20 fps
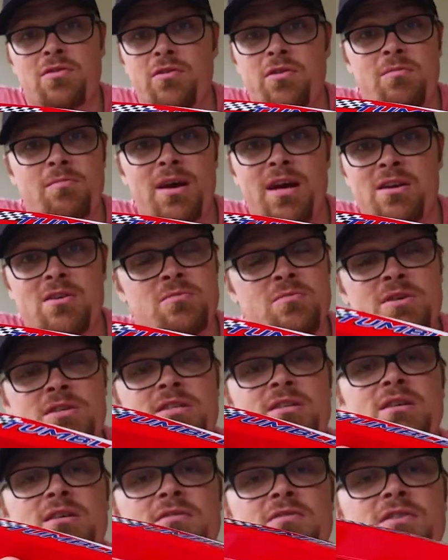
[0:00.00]
through the manual
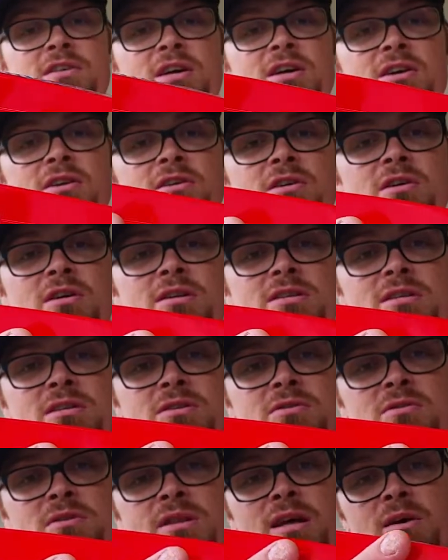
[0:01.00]
myself, so you guys are
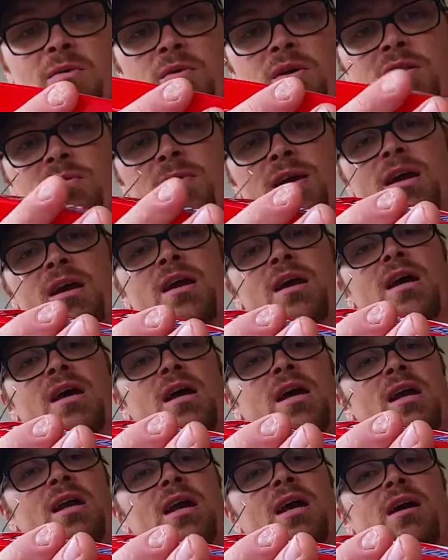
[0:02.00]
doing that with me.
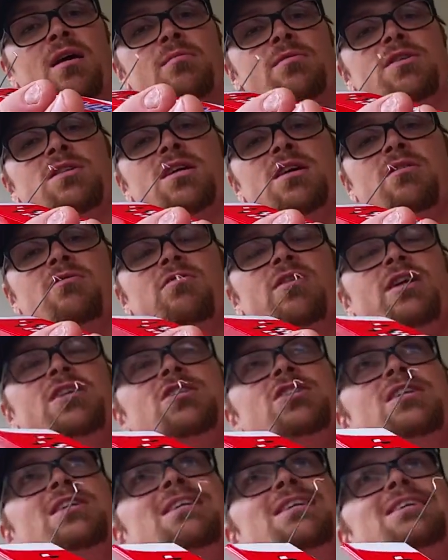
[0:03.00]
Now I'm just going to
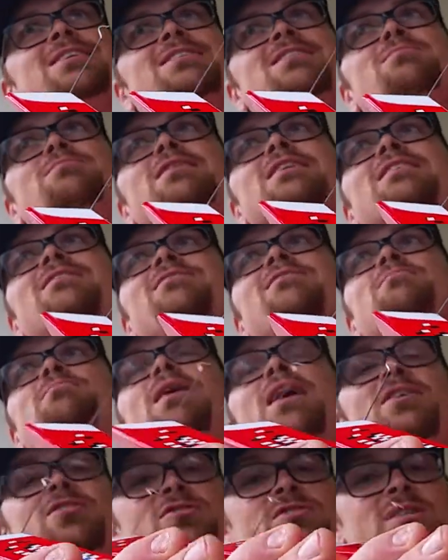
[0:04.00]
reach in here because I believe the
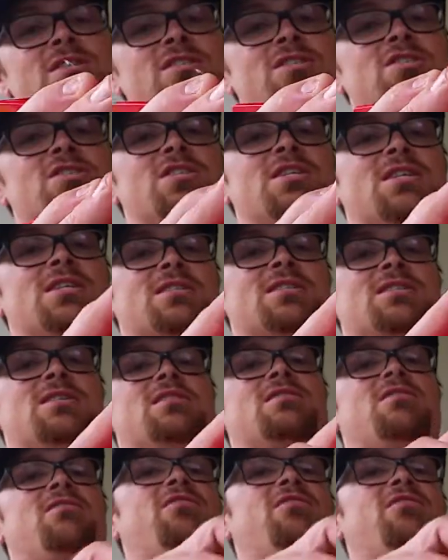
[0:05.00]
battery's just in